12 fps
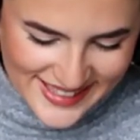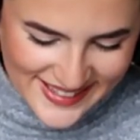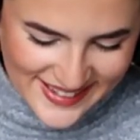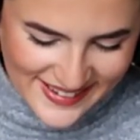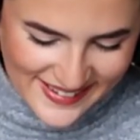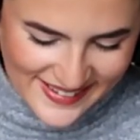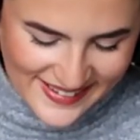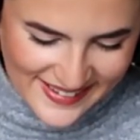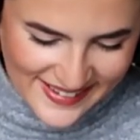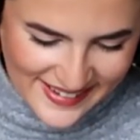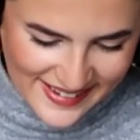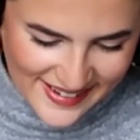
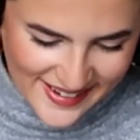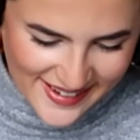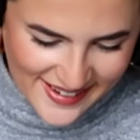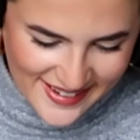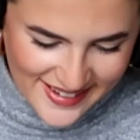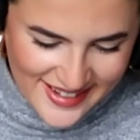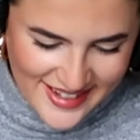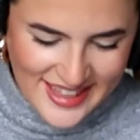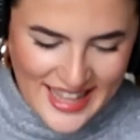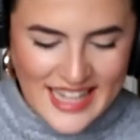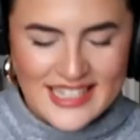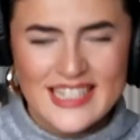Aww.
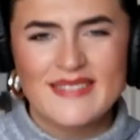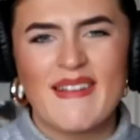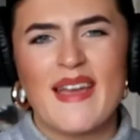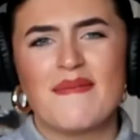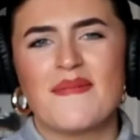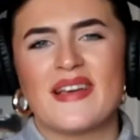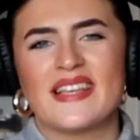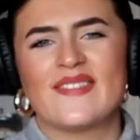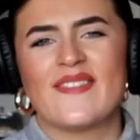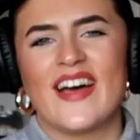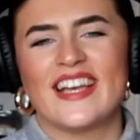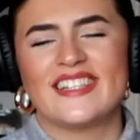That just made me
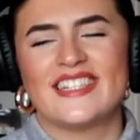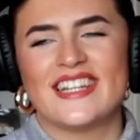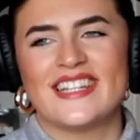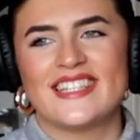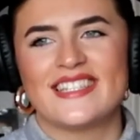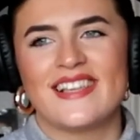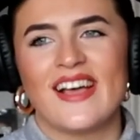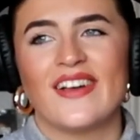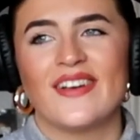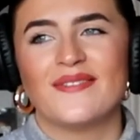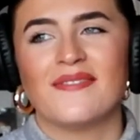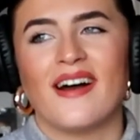miss first year
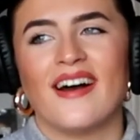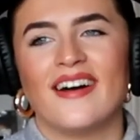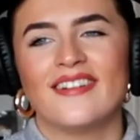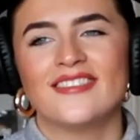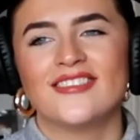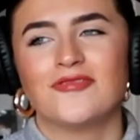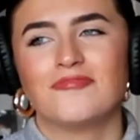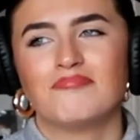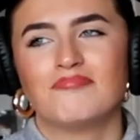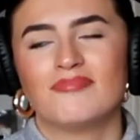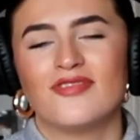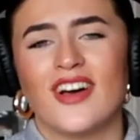so much.
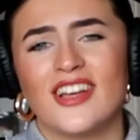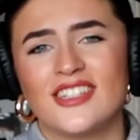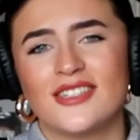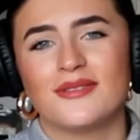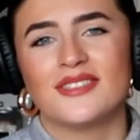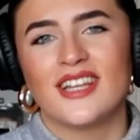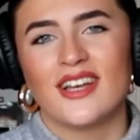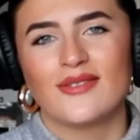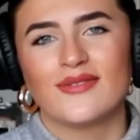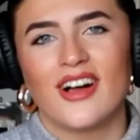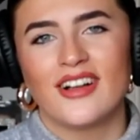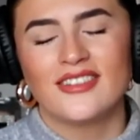First year was so
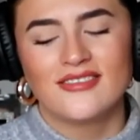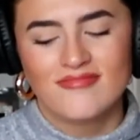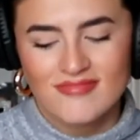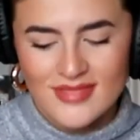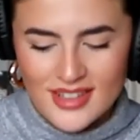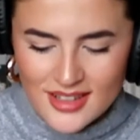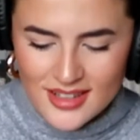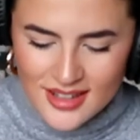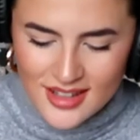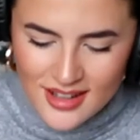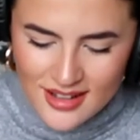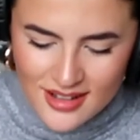fun.
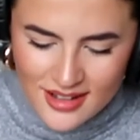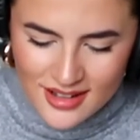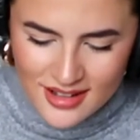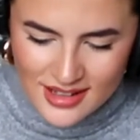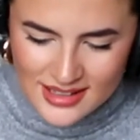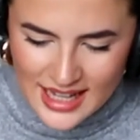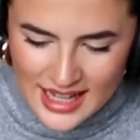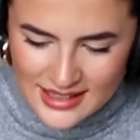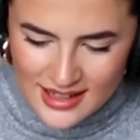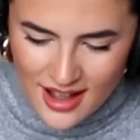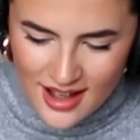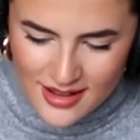Oh, sad
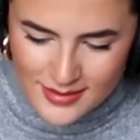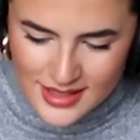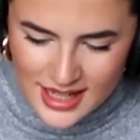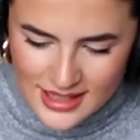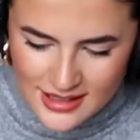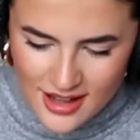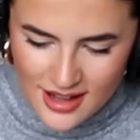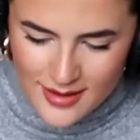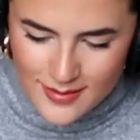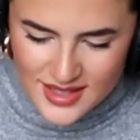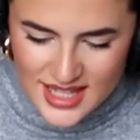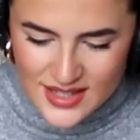times, sad
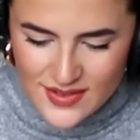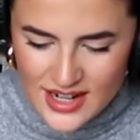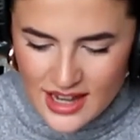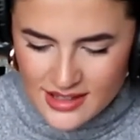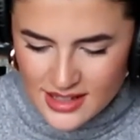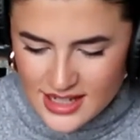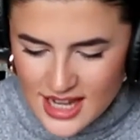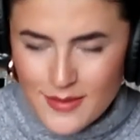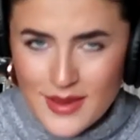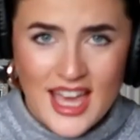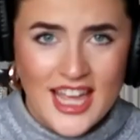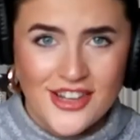times. This video is going to take
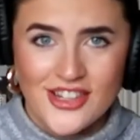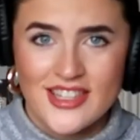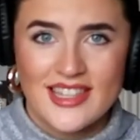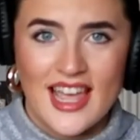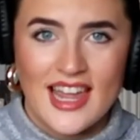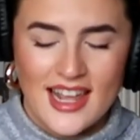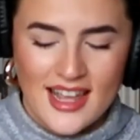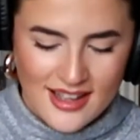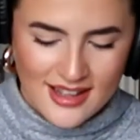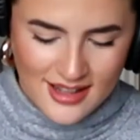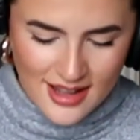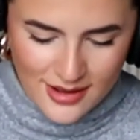me ages to
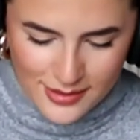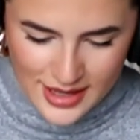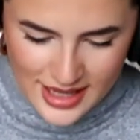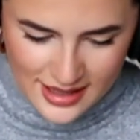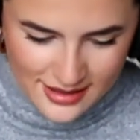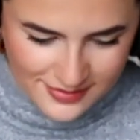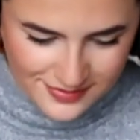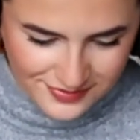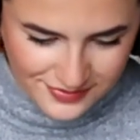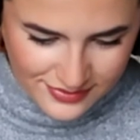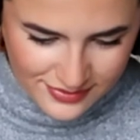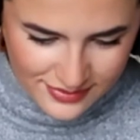edit. I can't wait.
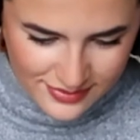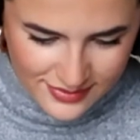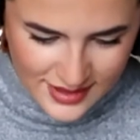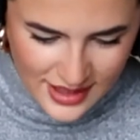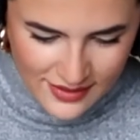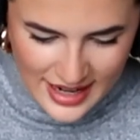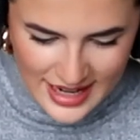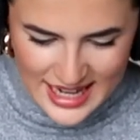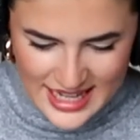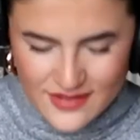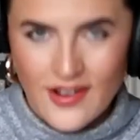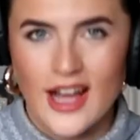Right,
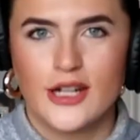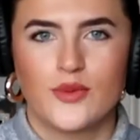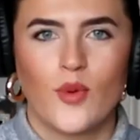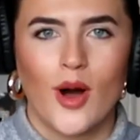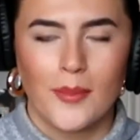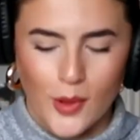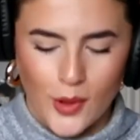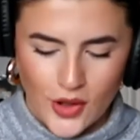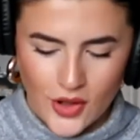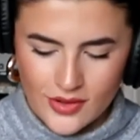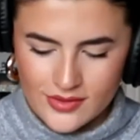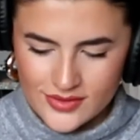let's find one
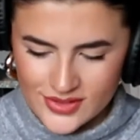more.